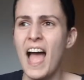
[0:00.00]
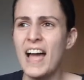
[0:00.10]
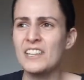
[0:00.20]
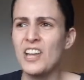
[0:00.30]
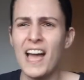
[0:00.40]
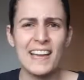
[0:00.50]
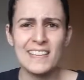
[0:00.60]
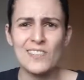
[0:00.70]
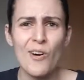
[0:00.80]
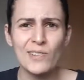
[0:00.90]
and I
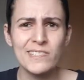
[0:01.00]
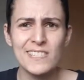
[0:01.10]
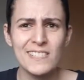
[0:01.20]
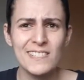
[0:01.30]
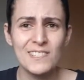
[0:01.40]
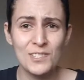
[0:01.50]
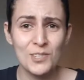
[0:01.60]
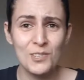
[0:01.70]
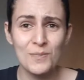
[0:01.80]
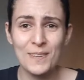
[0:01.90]
guess Holt is
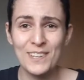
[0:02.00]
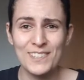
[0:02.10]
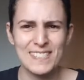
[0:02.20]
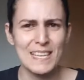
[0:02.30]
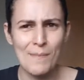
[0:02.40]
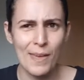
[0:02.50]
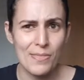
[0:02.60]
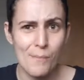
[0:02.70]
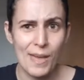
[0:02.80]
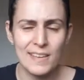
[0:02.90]
too, because he
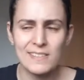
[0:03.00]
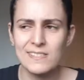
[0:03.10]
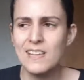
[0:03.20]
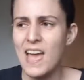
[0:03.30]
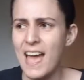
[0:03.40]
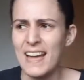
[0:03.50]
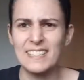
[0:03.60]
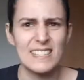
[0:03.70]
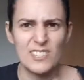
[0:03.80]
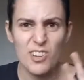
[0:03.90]
made the maze
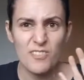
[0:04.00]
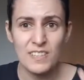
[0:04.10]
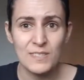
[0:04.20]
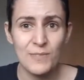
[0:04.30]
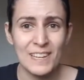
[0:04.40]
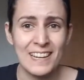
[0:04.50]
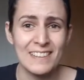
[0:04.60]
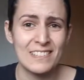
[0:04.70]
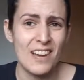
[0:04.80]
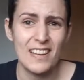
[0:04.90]
and he's got these funny
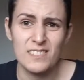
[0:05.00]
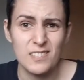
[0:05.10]
colored eyes.